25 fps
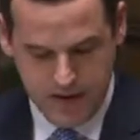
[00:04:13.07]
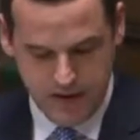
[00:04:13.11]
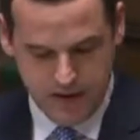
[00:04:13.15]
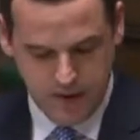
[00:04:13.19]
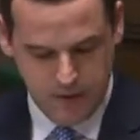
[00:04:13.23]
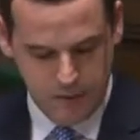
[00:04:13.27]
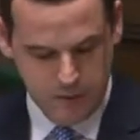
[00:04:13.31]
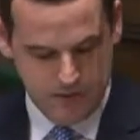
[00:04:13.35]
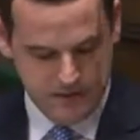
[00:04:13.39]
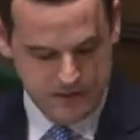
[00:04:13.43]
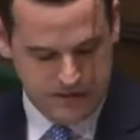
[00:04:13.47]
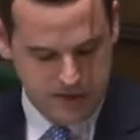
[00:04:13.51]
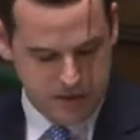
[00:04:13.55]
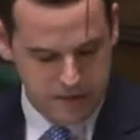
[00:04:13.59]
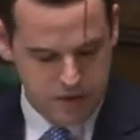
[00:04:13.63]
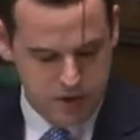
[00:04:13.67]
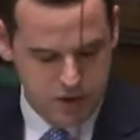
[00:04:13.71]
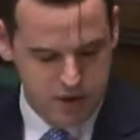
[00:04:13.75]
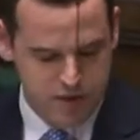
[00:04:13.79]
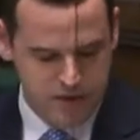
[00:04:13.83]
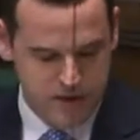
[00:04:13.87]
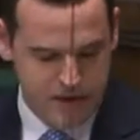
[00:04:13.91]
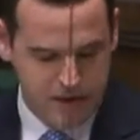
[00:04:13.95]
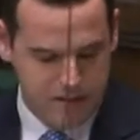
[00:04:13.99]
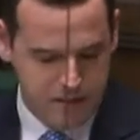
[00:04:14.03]
the perception
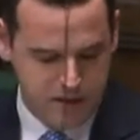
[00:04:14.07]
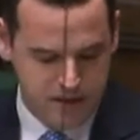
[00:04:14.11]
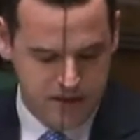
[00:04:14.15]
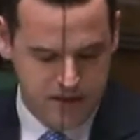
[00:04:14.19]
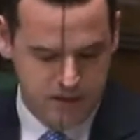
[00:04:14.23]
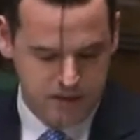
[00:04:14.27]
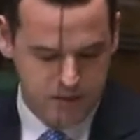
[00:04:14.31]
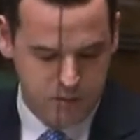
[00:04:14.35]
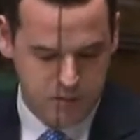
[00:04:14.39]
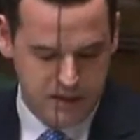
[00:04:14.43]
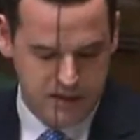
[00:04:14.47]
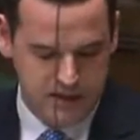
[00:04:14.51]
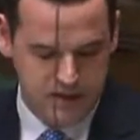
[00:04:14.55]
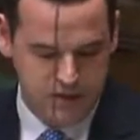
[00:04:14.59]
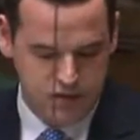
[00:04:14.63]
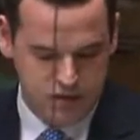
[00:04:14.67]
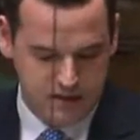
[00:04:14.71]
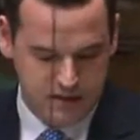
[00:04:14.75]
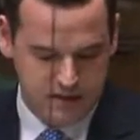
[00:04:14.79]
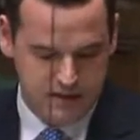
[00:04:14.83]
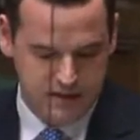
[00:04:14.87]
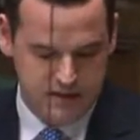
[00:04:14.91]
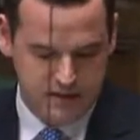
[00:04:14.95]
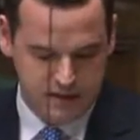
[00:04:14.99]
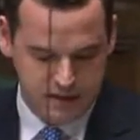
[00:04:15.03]
of applicants being
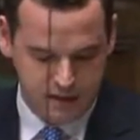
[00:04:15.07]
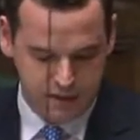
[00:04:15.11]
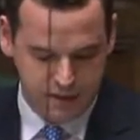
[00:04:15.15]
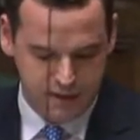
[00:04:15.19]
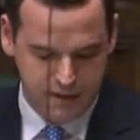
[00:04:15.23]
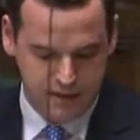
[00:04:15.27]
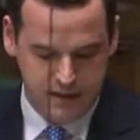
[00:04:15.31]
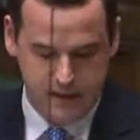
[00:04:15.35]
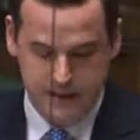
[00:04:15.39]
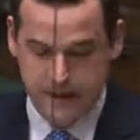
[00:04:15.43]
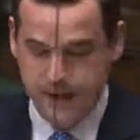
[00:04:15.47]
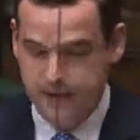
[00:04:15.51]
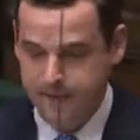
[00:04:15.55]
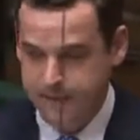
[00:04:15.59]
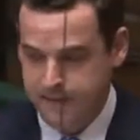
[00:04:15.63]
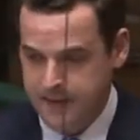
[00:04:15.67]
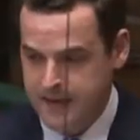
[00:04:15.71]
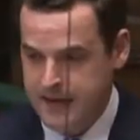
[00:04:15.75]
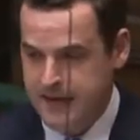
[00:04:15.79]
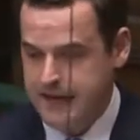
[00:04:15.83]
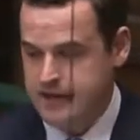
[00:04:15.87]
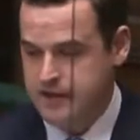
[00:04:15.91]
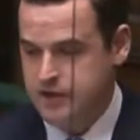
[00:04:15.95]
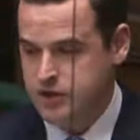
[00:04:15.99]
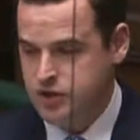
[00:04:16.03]
treated differently
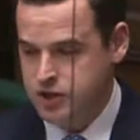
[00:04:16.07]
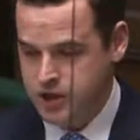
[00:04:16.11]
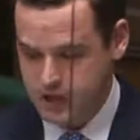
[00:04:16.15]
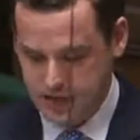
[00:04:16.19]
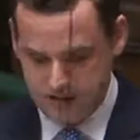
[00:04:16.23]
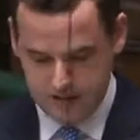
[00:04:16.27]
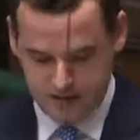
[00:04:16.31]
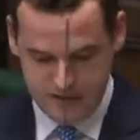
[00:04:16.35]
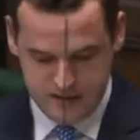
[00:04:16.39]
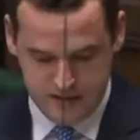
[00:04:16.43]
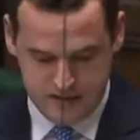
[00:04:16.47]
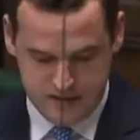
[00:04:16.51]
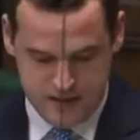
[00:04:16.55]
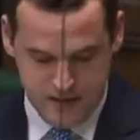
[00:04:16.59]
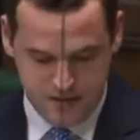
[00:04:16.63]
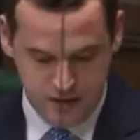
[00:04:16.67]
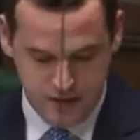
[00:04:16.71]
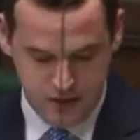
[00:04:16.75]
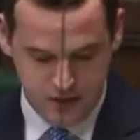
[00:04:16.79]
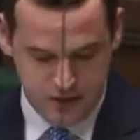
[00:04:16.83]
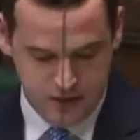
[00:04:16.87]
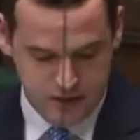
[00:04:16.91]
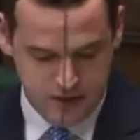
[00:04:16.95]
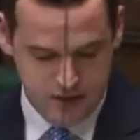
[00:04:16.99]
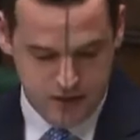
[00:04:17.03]
is just as
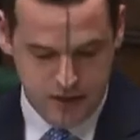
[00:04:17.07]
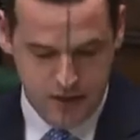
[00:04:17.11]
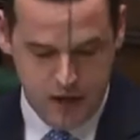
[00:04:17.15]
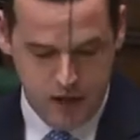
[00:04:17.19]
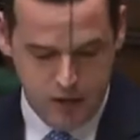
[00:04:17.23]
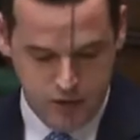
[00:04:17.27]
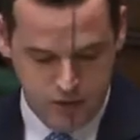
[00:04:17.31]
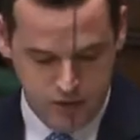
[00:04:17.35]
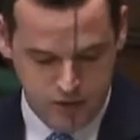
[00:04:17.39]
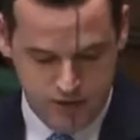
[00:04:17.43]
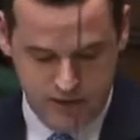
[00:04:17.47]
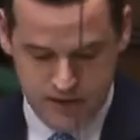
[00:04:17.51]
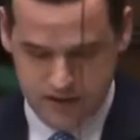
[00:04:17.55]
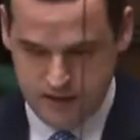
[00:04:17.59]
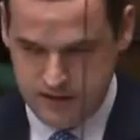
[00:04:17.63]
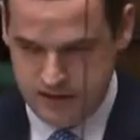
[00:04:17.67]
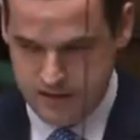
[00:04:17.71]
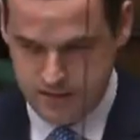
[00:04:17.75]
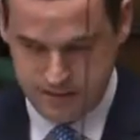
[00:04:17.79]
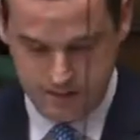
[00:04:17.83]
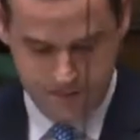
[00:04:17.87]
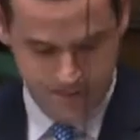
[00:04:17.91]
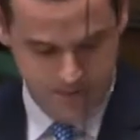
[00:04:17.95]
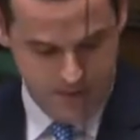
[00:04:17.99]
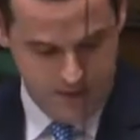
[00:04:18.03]
damaging to the whole
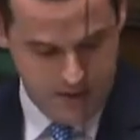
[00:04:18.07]
system.